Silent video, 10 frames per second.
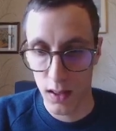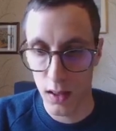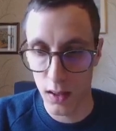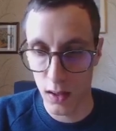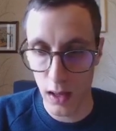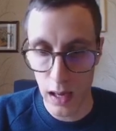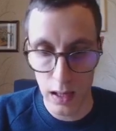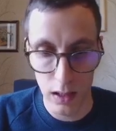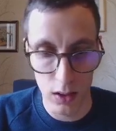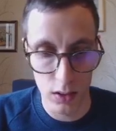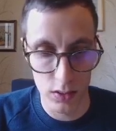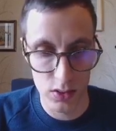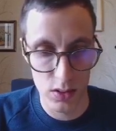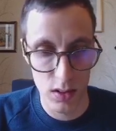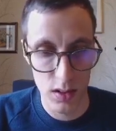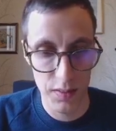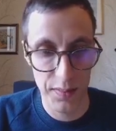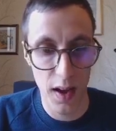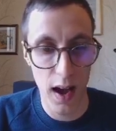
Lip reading: I log stuff.